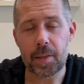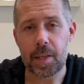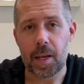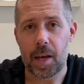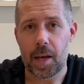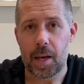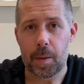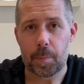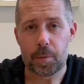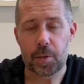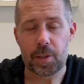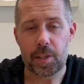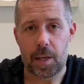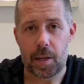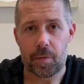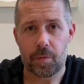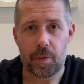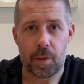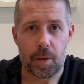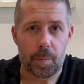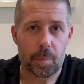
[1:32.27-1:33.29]
to see
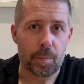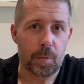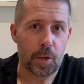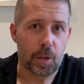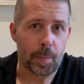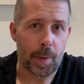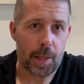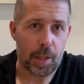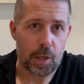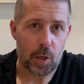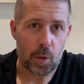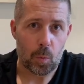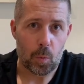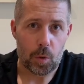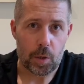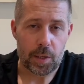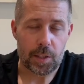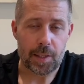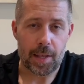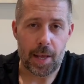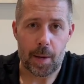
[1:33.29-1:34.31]
if the spec that you
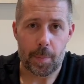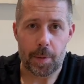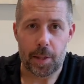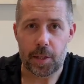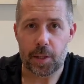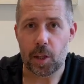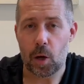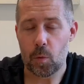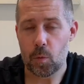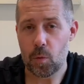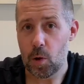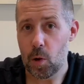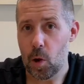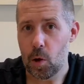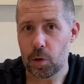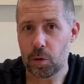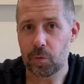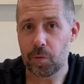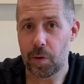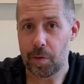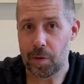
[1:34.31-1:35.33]
want is there, but they don't
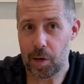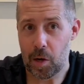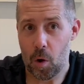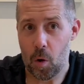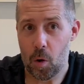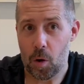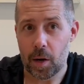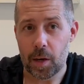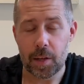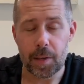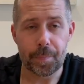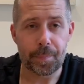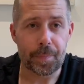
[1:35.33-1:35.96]
last very long.